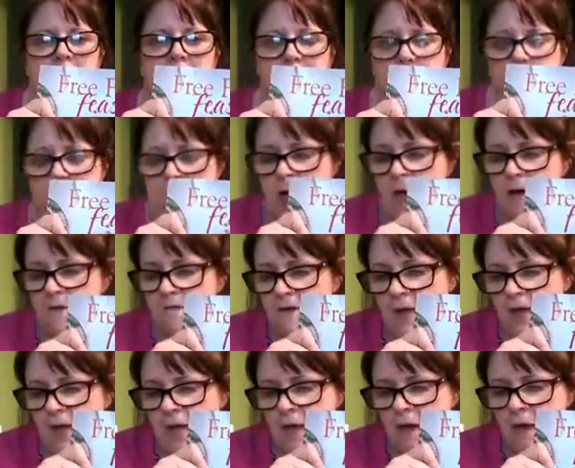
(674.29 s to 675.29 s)
are coming out of
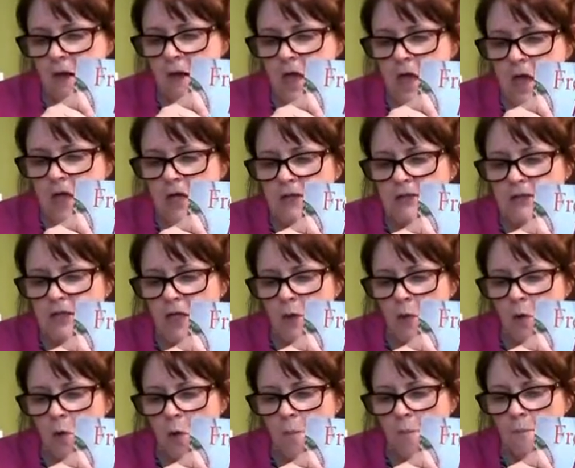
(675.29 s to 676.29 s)
here. So
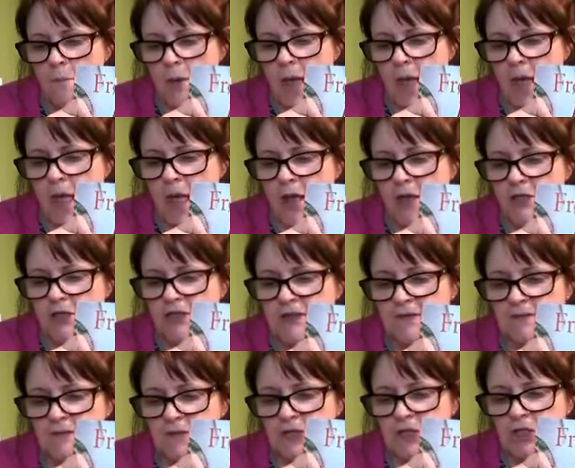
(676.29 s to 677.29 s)
on page
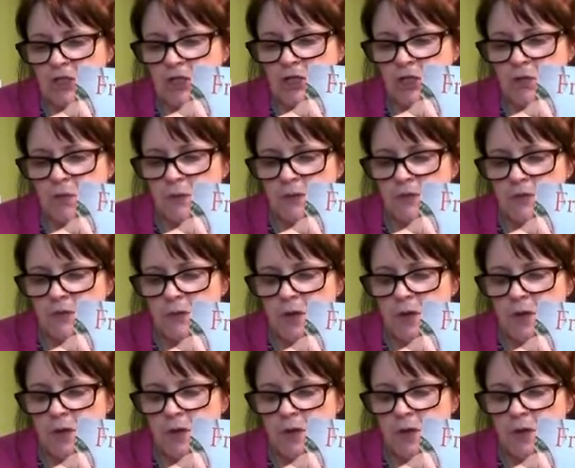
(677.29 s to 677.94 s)
72,